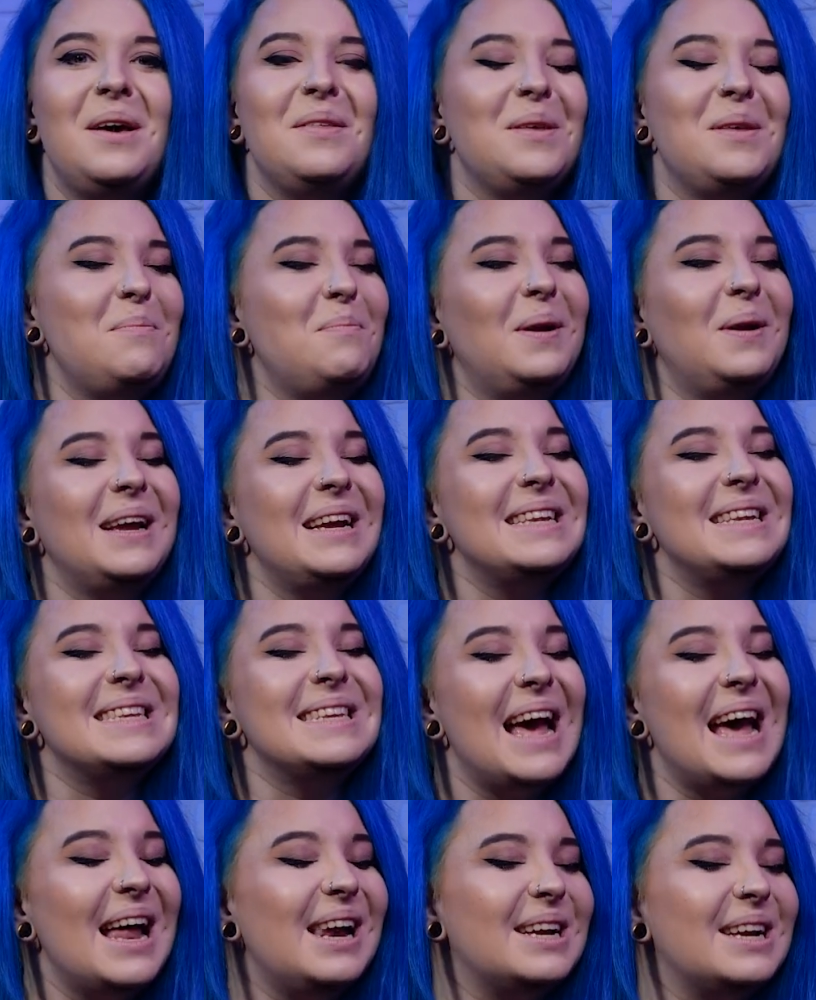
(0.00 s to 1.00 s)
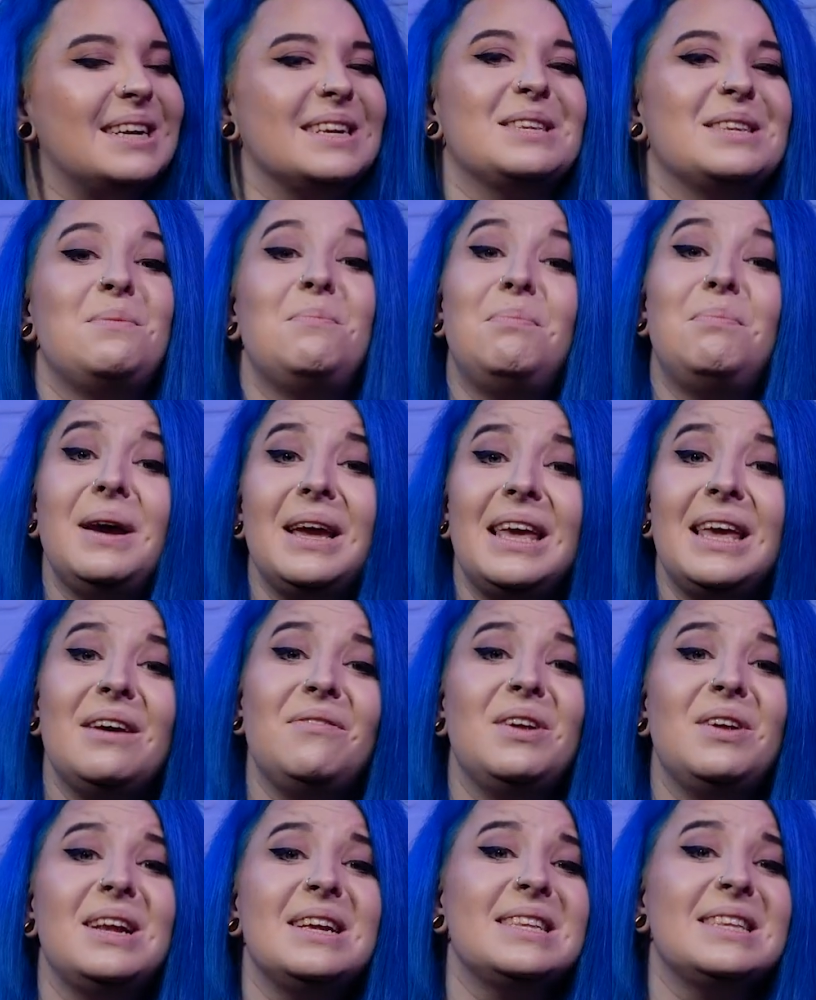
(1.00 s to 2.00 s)
then please tell us by
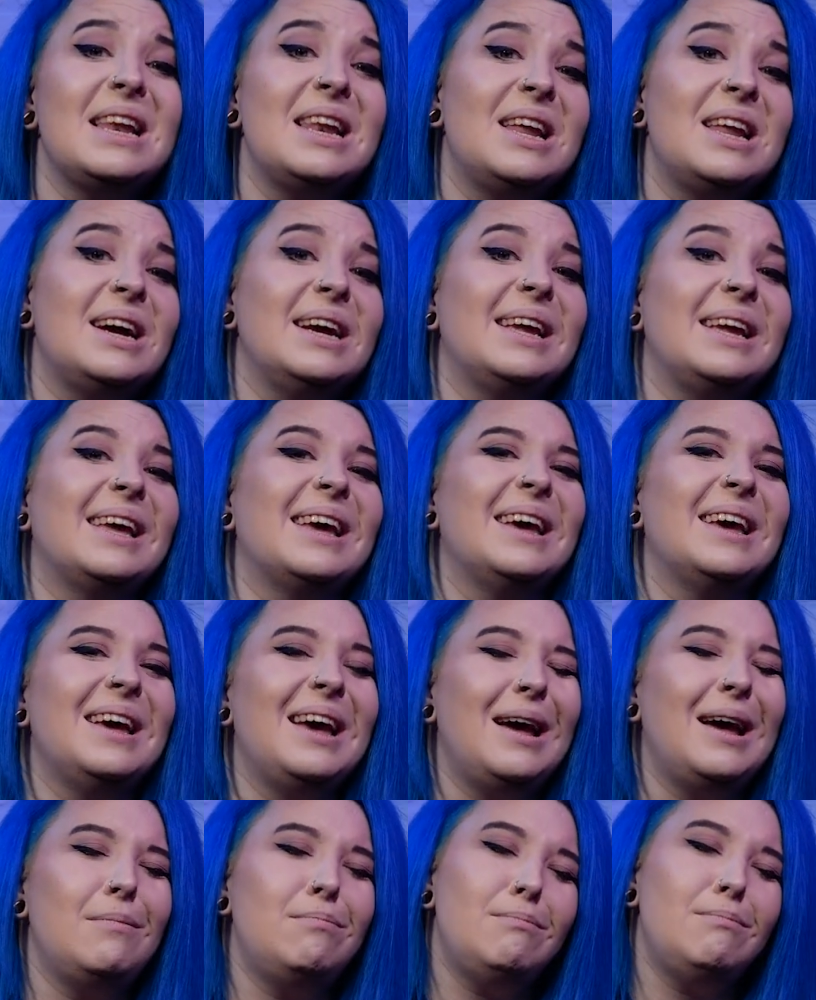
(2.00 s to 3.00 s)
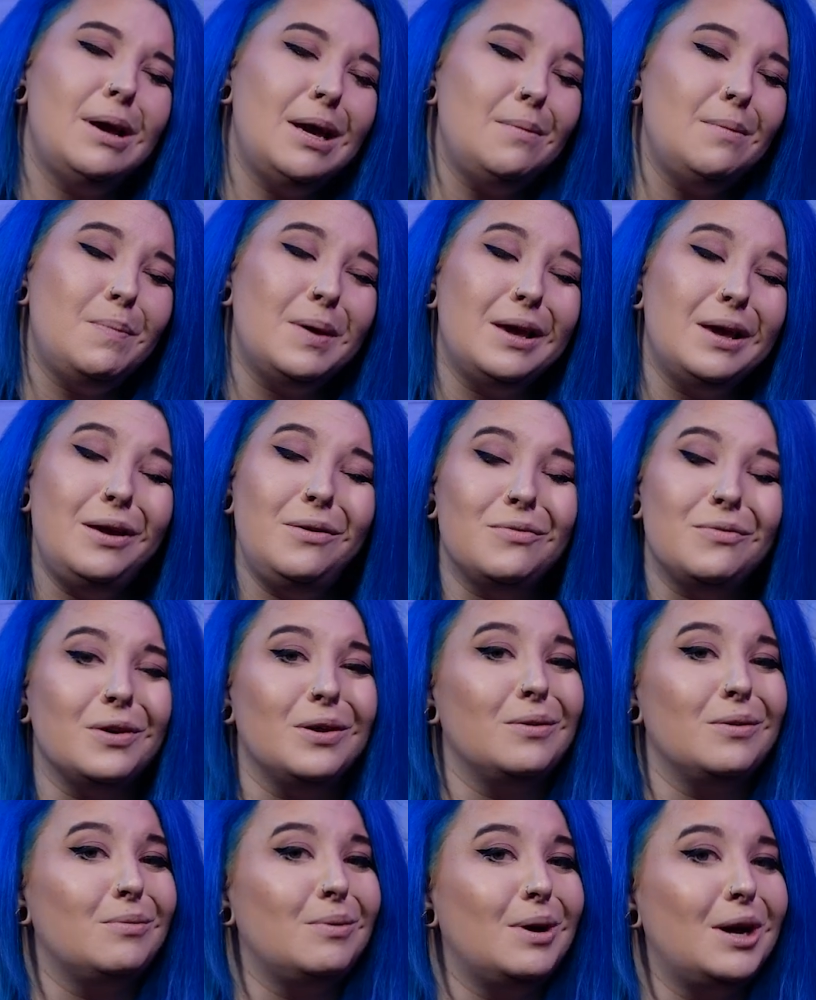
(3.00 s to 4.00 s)
giving us a like and maybe
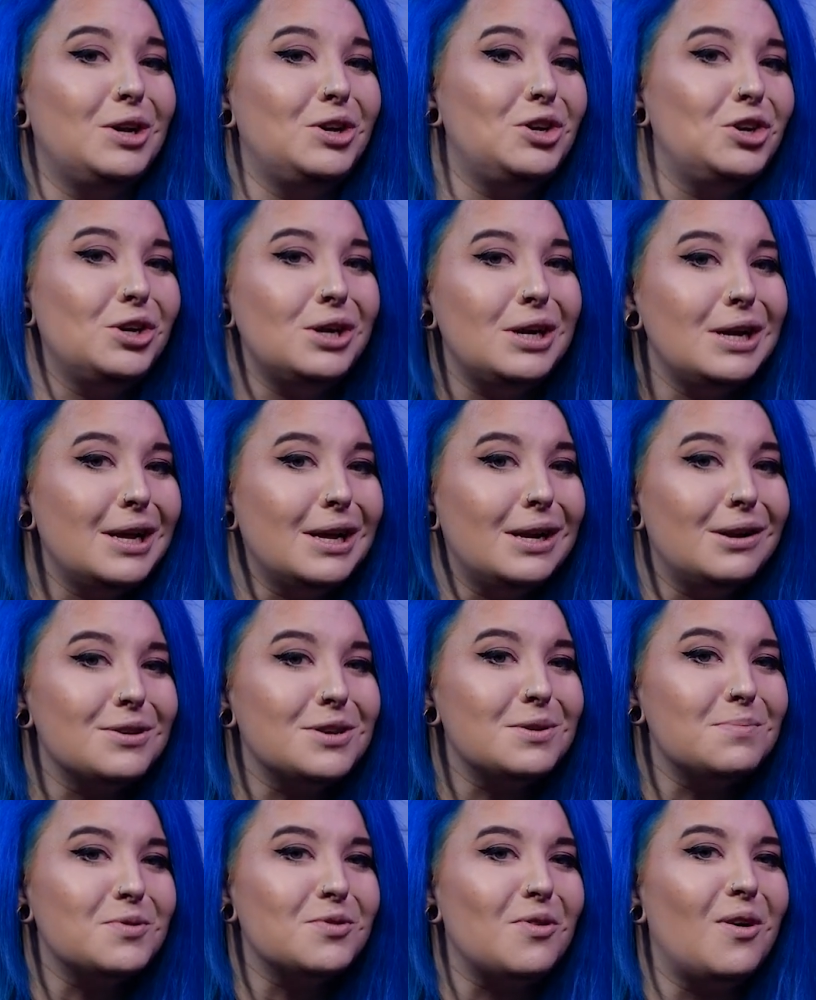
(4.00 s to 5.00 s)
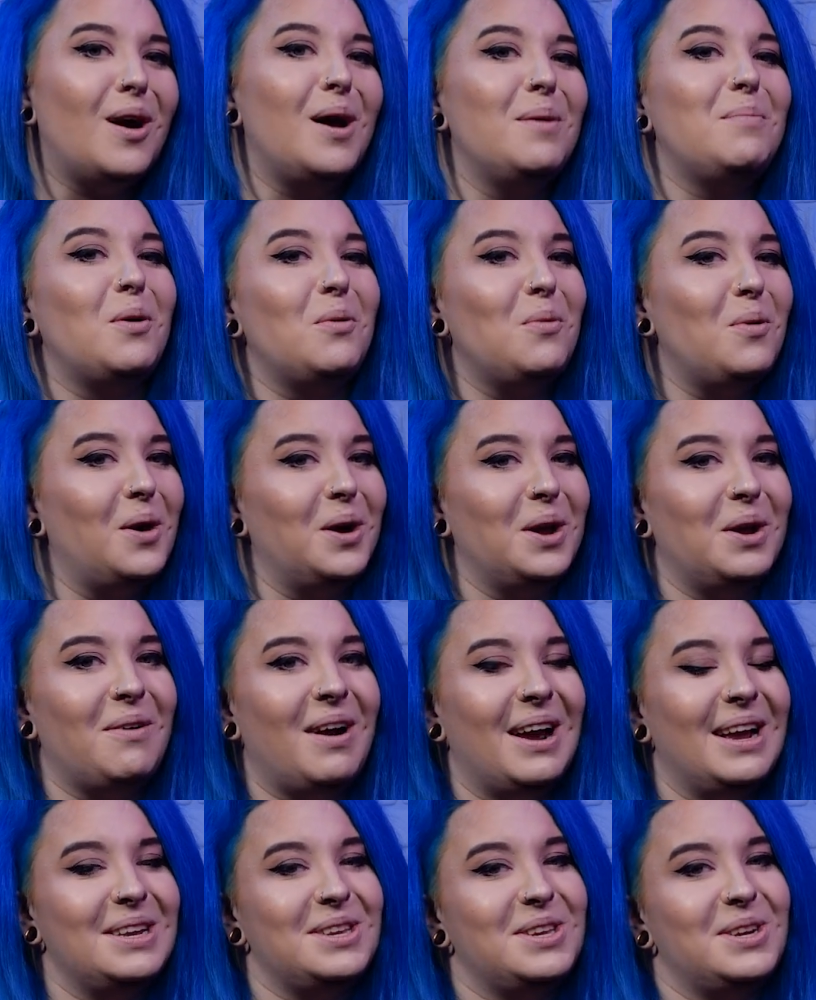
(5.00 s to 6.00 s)
even a cheeky little subscribe while you're
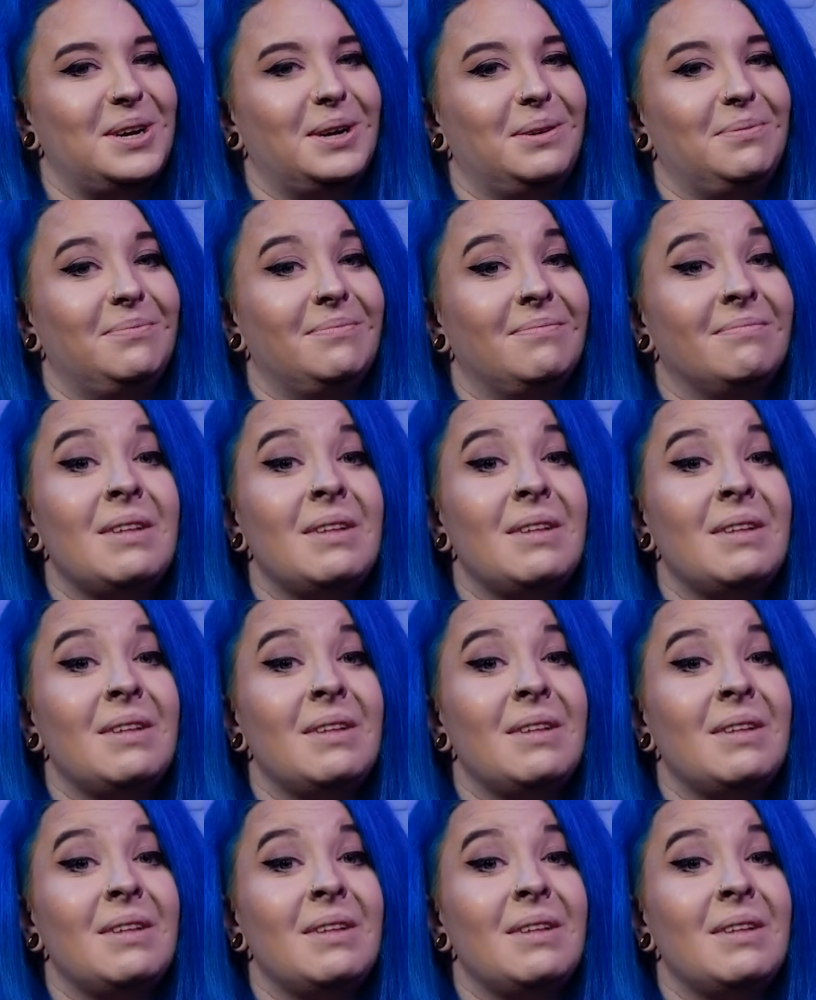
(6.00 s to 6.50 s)
at it too.